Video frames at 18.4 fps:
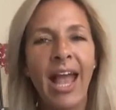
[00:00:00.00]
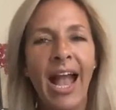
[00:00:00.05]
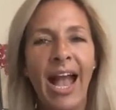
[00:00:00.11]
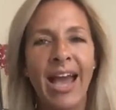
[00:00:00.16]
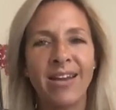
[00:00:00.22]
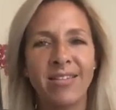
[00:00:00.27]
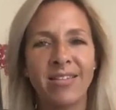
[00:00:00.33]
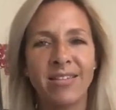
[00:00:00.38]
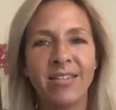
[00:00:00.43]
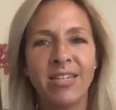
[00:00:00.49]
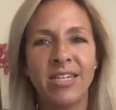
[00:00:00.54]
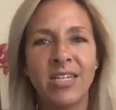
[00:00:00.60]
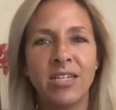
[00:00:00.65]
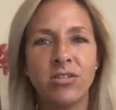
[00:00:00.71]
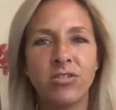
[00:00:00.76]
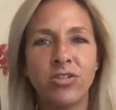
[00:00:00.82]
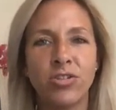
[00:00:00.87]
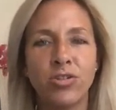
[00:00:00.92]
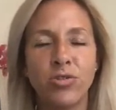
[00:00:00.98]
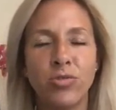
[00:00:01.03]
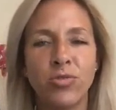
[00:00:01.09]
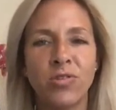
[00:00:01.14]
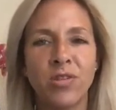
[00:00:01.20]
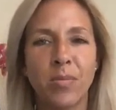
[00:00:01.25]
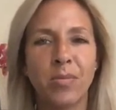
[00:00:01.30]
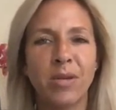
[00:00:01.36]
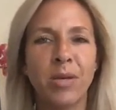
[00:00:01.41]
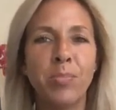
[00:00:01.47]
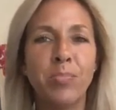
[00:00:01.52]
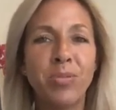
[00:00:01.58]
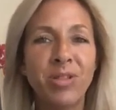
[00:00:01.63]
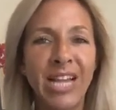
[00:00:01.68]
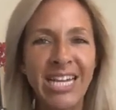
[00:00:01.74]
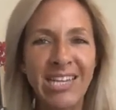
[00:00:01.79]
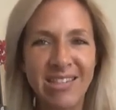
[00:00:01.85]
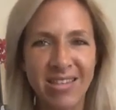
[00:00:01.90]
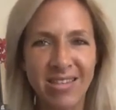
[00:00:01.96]
and it's leading to some
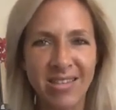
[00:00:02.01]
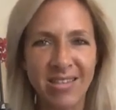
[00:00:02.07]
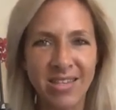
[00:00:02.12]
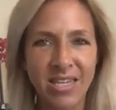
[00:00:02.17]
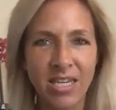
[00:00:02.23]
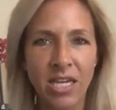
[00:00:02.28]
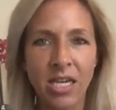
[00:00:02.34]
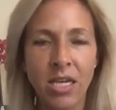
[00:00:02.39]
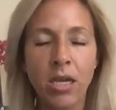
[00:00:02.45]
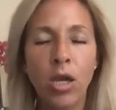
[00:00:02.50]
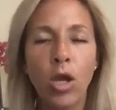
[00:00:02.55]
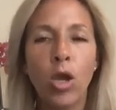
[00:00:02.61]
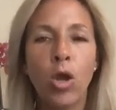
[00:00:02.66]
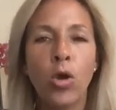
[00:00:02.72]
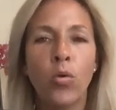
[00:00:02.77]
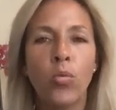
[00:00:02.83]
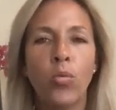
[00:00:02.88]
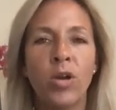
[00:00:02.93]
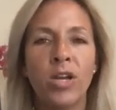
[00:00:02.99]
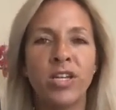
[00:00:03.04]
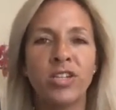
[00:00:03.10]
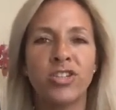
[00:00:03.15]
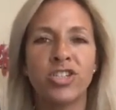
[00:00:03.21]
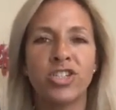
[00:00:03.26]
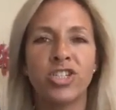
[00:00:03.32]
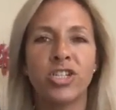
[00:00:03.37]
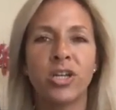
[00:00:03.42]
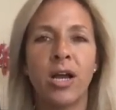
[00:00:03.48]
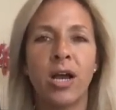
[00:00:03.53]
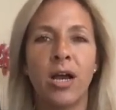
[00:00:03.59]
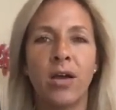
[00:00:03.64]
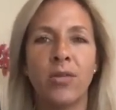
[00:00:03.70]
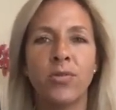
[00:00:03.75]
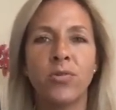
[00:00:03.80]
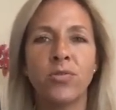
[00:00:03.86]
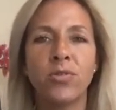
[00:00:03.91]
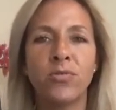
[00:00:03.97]
complacency which uh,
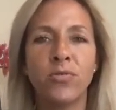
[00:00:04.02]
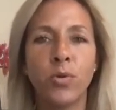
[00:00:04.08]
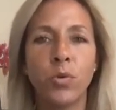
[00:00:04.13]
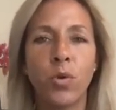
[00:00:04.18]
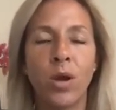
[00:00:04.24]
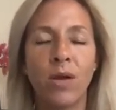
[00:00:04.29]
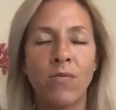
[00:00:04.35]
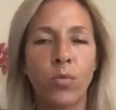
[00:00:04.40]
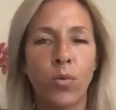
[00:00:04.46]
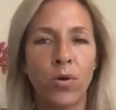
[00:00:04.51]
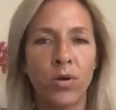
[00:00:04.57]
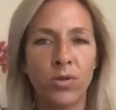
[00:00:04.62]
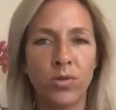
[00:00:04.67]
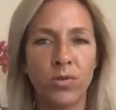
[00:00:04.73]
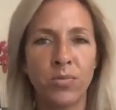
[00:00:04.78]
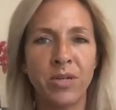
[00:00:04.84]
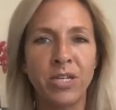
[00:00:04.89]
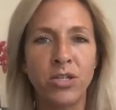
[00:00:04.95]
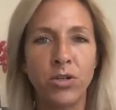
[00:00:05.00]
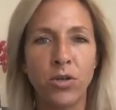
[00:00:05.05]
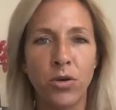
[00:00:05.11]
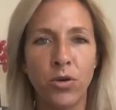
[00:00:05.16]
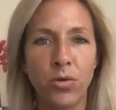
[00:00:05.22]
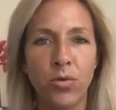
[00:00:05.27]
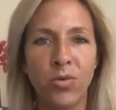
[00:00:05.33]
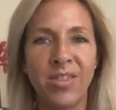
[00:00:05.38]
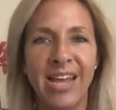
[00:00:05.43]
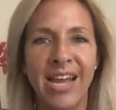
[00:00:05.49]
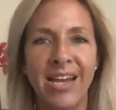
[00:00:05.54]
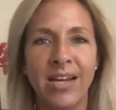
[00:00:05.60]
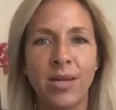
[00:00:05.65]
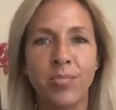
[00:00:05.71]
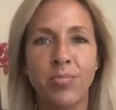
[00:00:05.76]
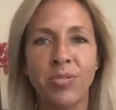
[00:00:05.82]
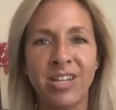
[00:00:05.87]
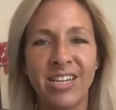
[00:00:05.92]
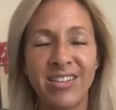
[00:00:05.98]
those of you who have worked with me know that
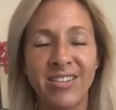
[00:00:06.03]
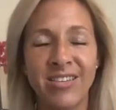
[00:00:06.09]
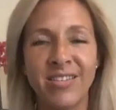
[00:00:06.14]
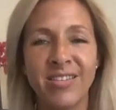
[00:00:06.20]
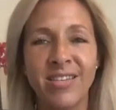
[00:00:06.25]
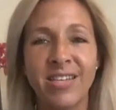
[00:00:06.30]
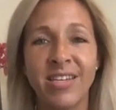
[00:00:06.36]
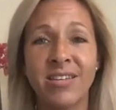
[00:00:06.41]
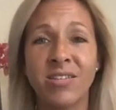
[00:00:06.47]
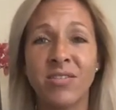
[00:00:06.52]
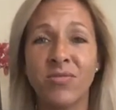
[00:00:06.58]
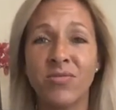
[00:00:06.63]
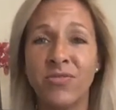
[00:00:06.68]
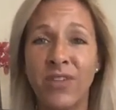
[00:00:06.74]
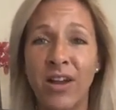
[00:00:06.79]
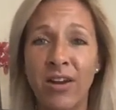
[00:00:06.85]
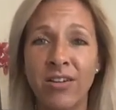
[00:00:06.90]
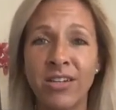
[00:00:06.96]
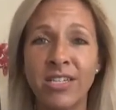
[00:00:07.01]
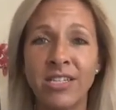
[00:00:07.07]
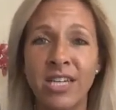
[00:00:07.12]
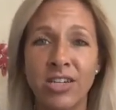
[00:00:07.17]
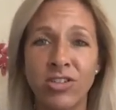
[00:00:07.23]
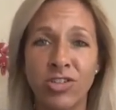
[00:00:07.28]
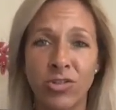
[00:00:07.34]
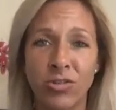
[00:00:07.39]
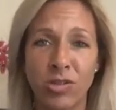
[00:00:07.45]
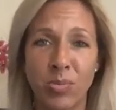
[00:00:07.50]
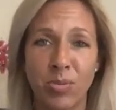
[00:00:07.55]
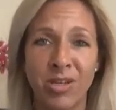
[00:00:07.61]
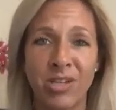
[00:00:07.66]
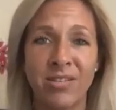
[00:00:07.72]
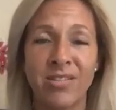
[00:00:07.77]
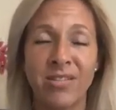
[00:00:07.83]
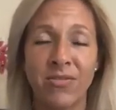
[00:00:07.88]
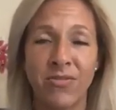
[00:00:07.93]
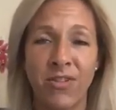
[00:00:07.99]
complacency is a very dangerous
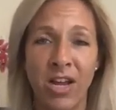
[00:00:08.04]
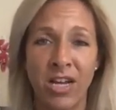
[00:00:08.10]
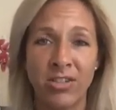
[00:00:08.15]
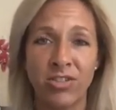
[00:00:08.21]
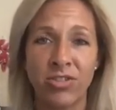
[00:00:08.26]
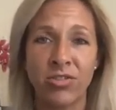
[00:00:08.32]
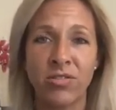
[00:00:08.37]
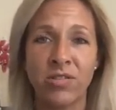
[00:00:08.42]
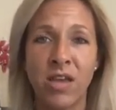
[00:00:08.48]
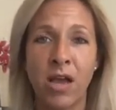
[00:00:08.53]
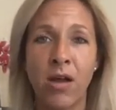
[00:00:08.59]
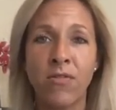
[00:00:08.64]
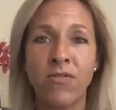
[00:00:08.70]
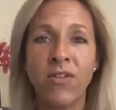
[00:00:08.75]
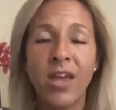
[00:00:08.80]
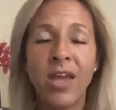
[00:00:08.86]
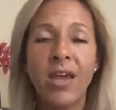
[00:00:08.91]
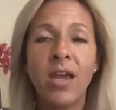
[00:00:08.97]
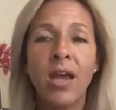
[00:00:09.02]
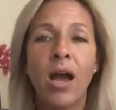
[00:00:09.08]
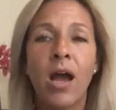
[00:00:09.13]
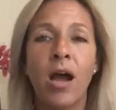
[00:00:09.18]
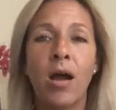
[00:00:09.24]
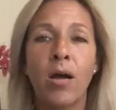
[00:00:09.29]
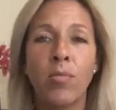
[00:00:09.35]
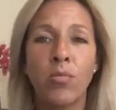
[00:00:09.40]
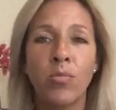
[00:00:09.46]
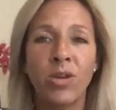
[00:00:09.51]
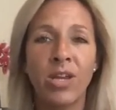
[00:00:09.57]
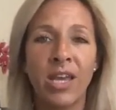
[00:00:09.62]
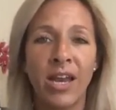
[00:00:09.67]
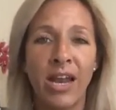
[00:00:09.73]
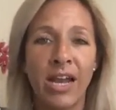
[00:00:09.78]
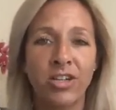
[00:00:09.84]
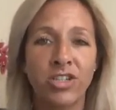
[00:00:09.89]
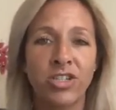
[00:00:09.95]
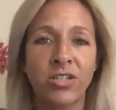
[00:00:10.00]
place to find yourself. Um, we can
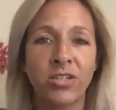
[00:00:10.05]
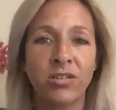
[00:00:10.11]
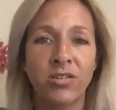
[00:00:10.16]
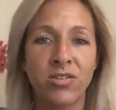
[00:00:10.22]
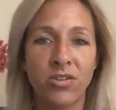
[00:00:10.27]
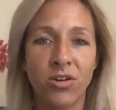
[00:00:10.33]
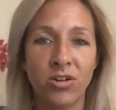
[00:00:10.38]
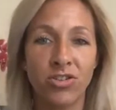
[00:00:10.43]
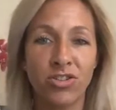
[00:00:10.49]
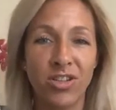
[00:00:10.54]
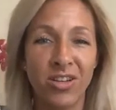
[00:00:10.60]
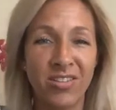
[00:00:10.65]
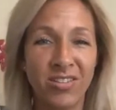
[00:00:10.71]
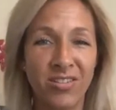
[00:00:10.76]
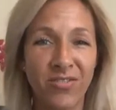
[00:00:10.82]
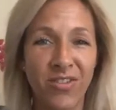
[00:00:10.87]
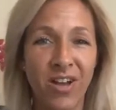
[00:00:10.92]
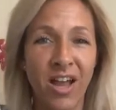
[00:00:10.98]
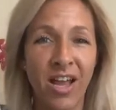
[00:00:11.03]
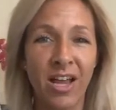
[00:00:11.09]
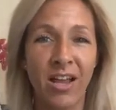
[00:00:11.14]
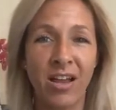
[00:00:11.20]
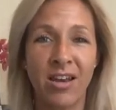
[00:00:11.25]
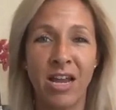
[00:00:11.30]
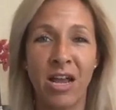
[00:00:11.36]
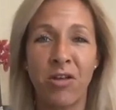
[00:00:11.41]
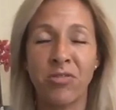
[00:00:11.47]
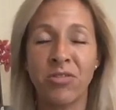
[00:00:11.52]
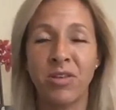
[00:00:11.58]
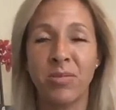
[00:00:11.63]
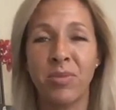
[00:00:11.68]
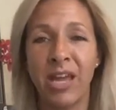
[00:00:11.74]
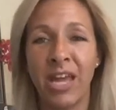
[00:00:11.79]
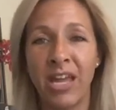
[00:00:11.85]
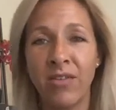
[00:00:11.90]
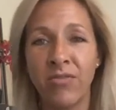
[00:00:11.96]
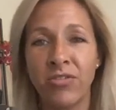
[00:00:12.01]
actually start justifying unhealthy
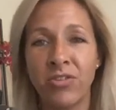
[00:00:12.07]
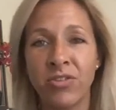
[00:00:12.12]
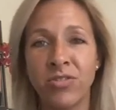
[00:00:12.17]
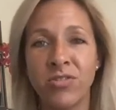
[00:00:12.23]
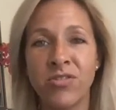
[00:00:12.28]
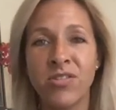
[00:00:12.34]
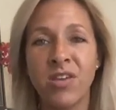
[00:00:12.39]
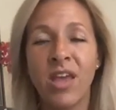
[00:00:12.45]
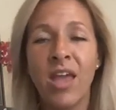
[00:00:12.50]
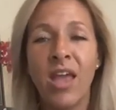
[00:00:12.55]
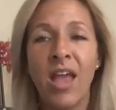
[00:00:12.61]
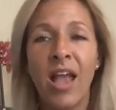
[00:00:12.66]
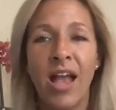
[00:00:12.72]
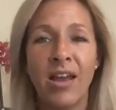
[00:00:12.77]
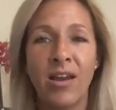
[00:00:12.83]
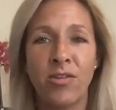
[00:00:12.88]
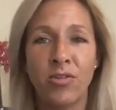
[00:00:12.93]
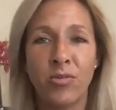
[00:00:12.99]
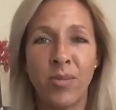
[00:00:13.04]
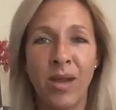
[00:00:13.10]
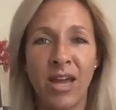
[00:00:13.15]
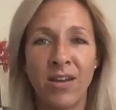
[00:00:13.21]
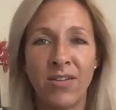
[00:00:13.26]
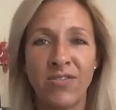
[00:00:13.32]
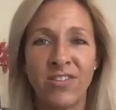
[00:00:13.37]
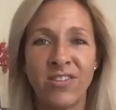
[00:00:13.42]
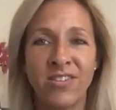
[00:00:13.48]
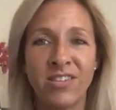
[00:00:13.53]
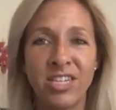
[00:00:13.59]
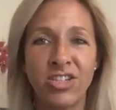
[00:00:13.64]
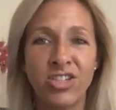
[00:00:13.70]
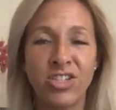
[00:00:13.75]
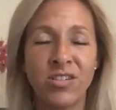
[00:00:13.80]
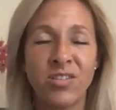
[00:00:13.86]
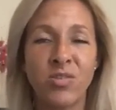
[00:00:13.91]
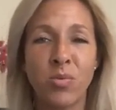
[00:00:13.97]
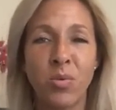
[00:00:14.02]
behaviors and other
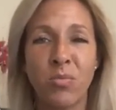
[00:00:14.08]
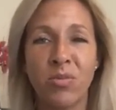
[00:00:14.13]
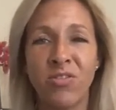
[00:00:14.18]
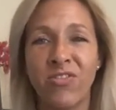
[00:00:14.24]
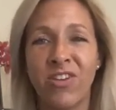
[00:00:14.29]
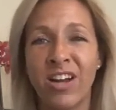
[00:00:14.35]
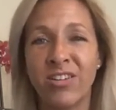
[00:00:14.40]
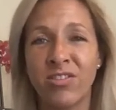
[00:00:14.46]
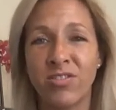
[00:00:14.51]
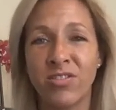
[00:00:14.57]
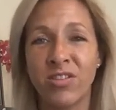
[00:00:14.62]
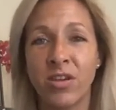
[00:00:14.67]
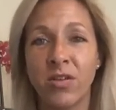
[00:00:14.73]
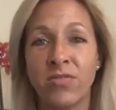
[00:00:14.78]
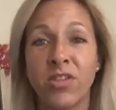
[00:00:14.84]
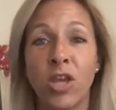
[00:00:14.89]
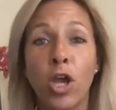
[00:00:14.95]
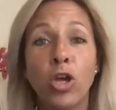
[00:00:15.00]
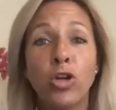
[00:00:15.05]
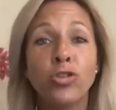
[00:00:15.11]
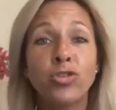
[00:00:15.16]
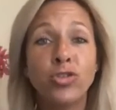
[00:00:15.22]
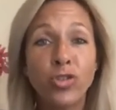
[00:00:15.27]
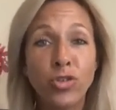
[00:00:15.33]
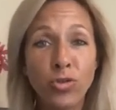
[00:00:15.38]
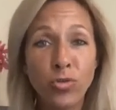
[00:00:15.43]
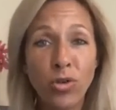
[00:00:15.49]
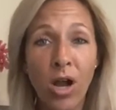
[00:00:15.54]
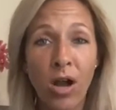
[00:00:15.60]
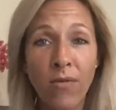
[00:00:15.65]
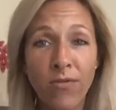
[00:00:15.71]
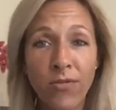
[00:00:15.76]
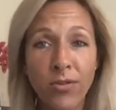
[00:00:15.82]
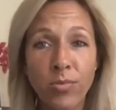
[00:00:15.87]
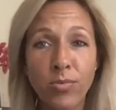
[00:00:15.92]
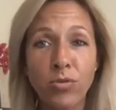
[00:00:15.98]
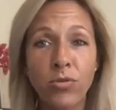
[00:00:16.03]
manifestations when we find ourselves too
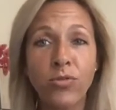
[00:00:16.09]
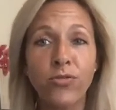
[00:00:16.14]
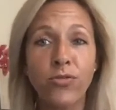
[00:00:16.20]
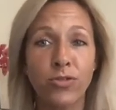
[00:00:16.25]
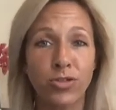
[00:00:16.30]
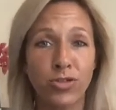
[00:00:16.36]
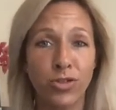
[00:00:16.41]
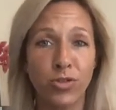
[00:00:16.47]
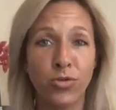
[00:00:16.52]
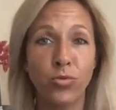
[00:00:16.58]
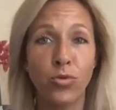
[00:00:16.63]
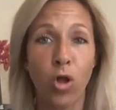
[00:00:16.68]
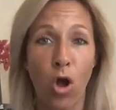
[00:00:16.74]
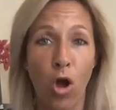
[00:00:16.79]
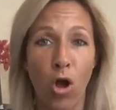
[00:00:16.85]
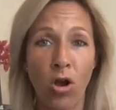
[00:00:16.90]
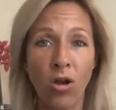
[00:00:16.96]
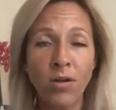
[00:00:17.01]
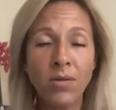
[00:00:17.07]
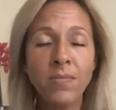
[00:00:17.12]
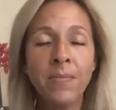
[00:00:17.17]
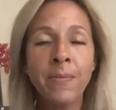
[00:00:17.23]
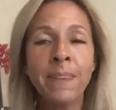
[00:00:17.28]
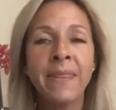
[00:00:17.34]
comfortable for too long.